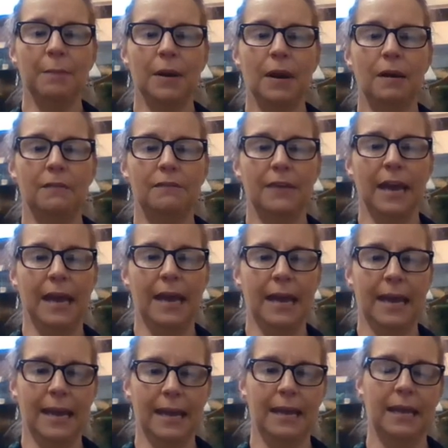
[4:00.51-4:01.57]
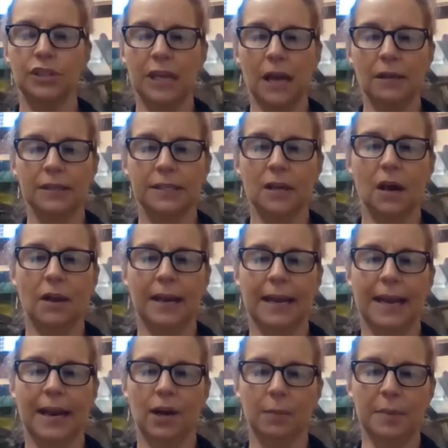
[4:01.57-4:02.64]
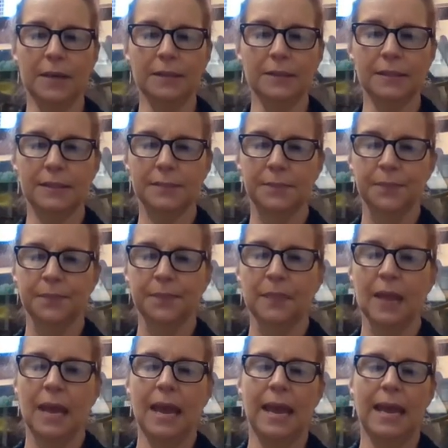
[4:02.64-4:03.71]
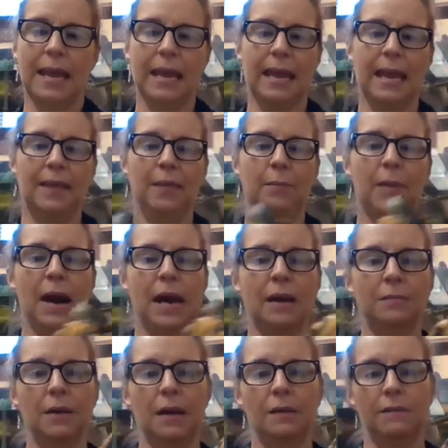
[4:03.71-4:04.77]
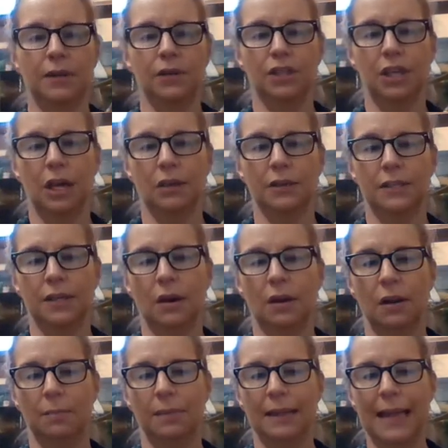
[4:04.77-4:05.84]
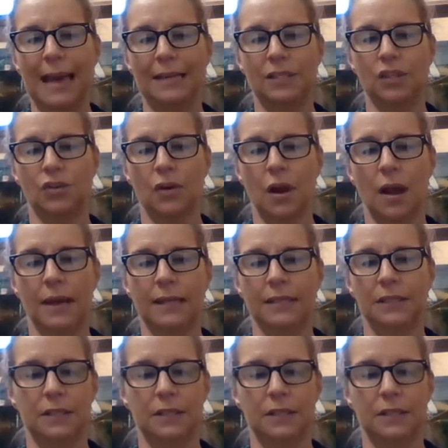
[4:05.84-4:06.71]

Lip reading: of a shell is called a carapace, and the bottom of their shell is called a plastron.